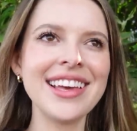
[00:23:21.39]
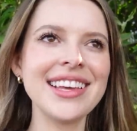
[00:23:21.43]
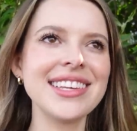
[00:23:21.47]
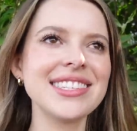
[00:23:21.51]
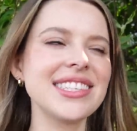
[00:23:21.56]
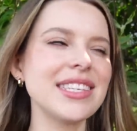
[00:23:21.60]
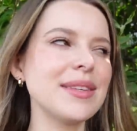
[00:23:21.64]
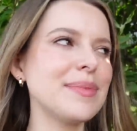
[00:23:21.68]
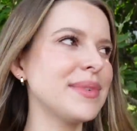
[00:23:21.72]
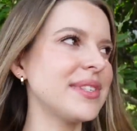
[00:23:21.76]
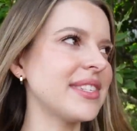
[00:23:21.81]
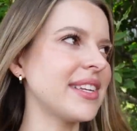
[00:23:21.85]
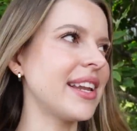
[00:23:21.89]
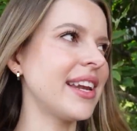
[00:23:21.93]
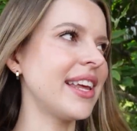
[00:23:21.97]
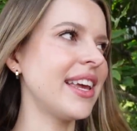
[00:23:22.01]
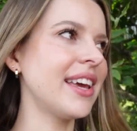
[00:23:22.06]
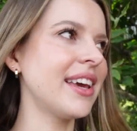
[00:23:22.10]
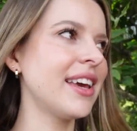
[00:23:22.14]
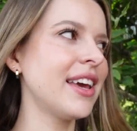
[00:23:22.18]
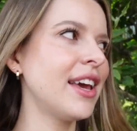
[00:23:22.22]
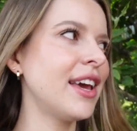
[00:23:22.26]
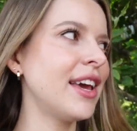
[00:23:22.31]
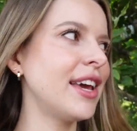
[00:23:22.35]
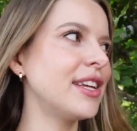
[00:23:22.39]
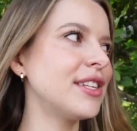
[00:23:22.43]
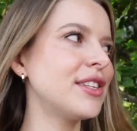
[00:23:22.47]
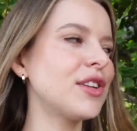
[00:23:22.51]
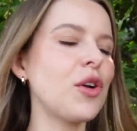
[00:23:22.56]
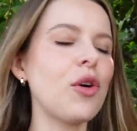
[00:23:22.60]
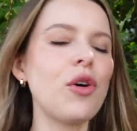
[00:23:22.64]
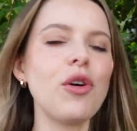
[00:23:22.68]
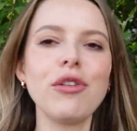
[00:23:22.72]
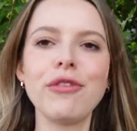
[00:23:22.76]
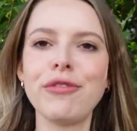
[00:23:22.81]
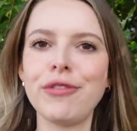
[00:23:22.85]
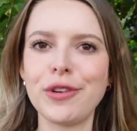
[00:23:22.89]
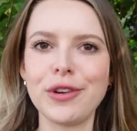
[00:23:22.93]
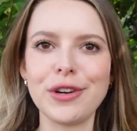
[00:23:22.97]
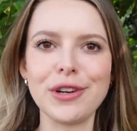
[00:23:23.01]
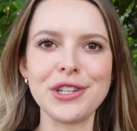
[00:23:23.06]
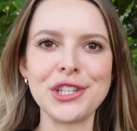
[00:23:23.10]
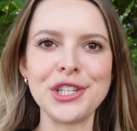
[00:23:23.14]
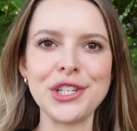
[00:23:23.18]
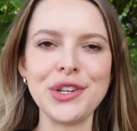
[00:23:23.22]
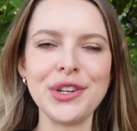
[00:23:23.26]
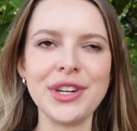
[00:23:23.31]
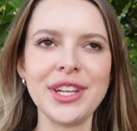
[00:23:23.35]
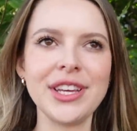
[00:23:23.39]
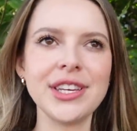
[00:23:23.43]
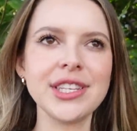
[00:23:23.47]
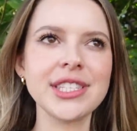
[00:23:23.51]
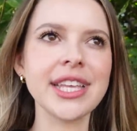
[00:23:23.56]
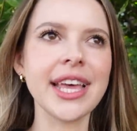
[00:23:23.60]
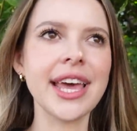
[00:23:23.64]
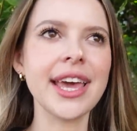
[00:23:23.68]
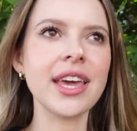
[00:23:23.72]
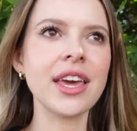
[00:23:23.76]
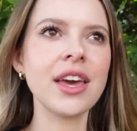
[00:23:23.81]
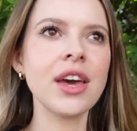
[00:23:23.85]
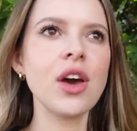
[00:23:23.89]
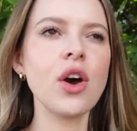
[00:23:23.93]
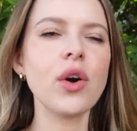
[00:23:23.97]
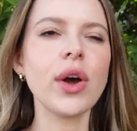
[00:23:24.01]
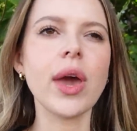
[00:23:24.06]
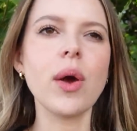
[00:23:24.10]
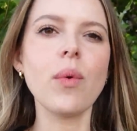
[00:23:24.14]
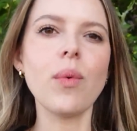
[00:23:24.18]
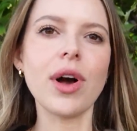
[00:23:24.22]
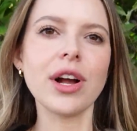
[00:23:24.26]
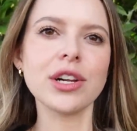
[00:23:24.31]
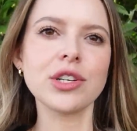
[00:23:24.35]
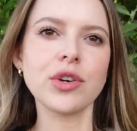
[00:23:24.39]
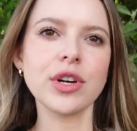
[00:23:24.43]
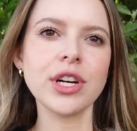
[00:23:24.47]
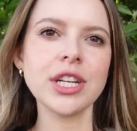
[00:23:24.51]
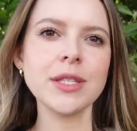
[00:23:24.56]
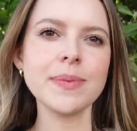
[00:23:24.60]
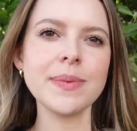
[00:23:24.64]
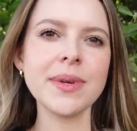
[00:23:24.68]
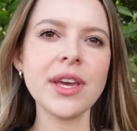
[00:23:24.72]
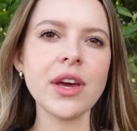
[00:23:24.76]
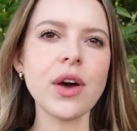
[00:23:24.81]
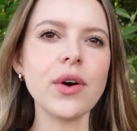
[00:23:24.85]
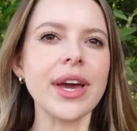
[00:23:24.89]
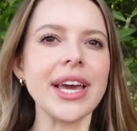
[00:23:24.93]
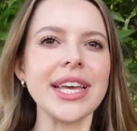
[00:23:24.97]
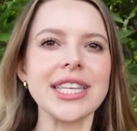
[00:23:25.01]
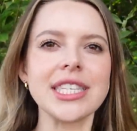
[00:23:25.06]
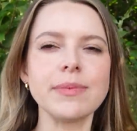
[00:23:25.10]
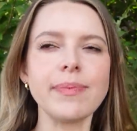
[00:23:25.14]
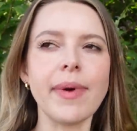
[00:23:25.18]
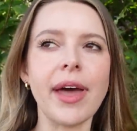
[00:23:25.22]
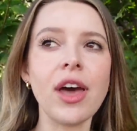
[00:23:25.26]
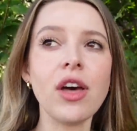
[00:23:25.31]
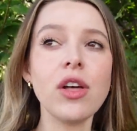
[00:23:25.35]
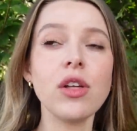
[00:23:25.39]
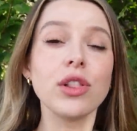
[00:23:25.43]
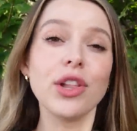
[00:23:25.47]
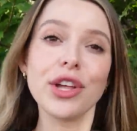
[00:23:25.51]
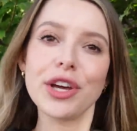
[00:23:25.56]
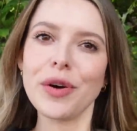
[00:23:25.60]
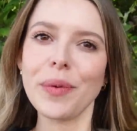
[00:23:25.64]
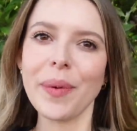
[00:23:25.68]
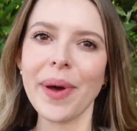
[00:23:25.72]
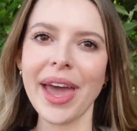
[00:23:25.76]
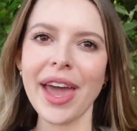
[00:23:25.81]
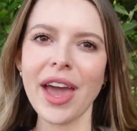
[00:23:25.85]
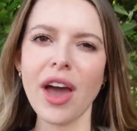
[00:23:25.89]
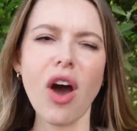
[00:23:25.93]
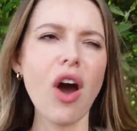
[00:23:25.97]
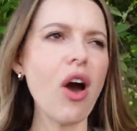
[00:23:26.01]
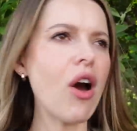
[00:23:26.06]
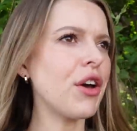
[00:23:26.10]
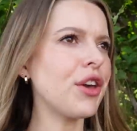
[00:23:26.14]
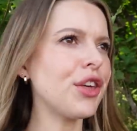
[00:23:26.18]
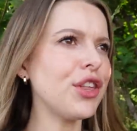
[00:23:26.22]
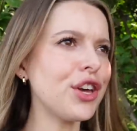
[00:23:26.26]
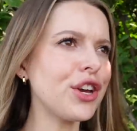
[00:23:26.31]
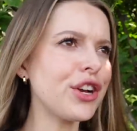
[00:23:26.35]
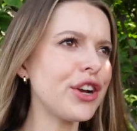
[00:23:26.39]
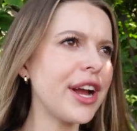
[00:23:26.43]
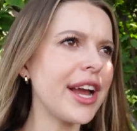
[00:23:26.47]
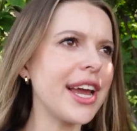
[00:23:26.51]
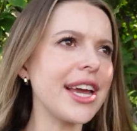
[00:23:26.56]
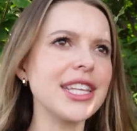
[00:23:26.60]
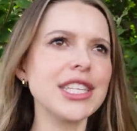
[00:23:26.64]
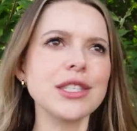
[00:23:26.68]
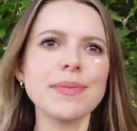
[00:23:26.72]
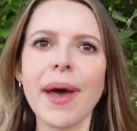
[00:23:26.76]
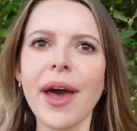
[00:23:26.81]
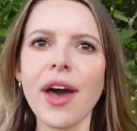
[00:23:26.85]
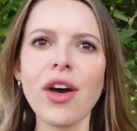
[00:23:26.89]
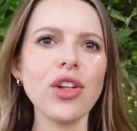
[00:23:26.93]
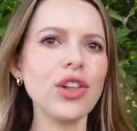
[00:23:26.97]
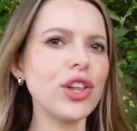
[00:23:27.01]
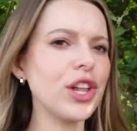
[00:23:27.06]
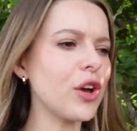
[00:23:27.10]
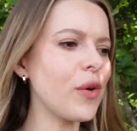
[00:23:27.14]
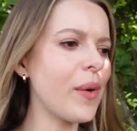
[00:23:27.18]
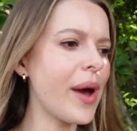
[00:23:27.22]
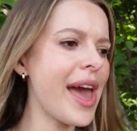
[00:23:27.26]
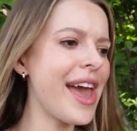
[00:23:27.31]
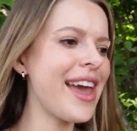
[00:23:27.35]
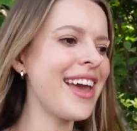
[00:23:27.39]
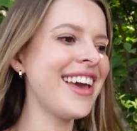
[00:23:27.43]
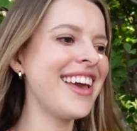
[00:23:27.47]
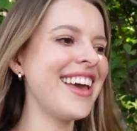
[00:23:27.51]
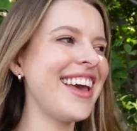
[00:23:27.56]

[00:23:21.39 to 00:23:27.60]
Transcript: His name's Sunny. He did a whole photo shoot. He was like, "Okay, walk towards me. Okay, smile, look away. Oh, you look great. Smile, look away."